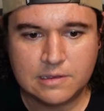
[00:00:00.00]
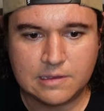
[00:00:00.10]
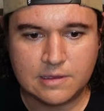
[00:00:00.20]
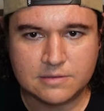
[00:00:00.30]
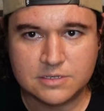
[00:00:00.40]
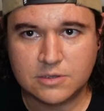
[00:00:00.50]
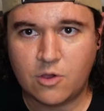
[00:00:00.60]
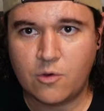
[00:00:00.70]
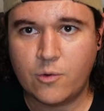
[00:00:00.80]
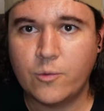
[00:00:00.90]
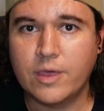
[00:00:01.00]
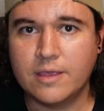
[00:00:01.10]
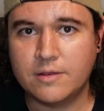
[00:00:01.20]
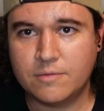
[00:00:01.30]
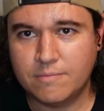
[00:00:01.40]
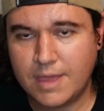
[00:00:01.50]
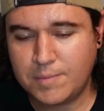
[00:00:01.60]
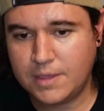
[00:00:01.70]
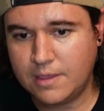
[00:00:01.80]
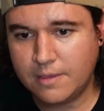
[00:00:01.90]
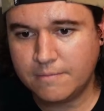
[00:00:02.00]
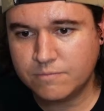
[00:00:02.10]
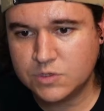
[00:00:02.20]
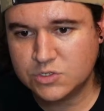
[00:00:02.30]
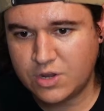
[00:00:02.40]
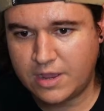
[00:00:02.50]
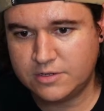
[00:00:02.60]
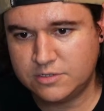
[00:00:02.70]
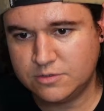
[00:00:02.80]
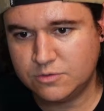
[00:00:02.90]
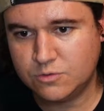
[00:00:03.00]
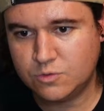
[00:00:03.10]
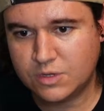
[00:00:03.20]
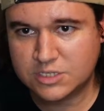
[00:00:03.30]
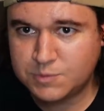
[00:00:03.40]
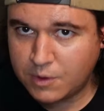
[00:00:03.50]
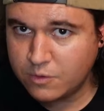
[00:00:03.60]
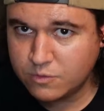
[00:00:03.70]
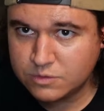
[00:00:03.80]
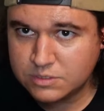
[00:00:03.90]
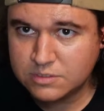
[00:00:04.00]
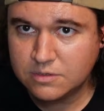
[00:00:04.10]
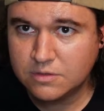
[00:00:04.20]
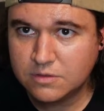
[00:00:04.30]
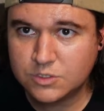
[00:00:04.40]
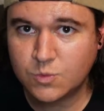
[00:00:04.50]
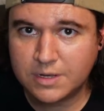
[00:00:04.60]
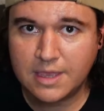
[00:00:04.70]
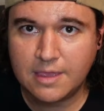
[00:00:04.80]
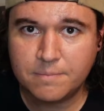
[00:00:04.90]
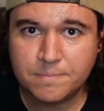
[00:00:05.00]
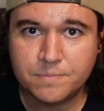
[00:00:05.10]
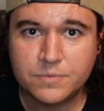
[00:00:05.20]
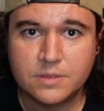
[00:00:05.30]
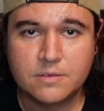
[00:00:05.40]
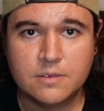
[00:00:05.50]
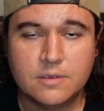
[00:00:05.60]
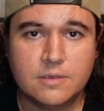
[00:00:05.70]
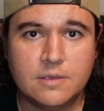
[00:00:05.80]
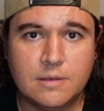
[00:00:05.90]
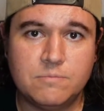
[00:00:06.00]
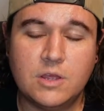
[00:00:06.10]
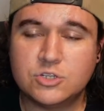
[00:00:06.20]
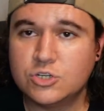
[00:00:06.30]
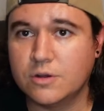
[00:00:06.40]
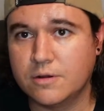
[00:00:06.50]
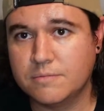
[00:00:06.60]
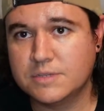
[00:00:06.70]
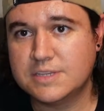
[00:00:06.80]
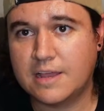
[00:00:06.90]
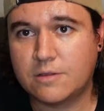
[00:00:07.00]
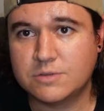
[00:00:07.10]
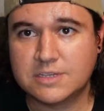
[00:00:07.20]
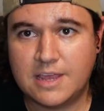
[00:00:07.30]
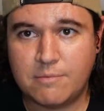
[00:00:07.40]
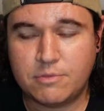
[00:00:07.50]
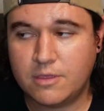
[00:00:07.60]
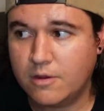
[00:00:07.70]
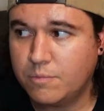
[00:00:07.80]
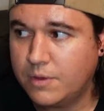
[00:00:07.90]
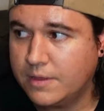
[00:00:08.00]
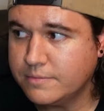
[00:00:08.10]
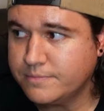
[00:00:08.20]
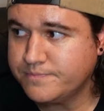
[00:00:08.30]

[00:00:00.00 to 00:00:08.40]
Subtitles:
to go and maybe try to expose the Squid Game. I'm not sure exactly what's going to happen there, but